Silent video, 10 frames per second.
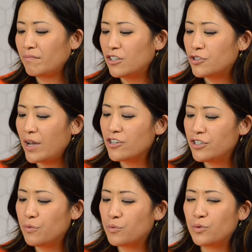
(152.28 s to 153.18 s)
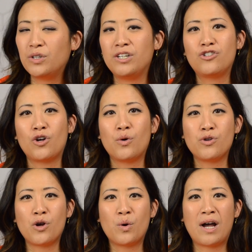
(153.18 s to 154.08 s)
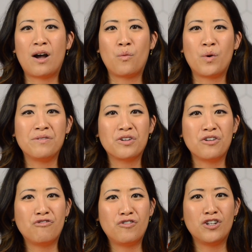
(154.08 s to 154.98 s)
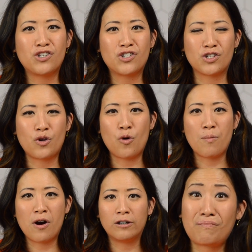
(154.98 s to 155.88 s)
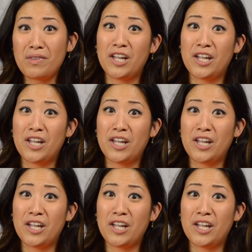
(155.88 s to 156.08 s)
So I actually really don't know how one can finish this whole bar.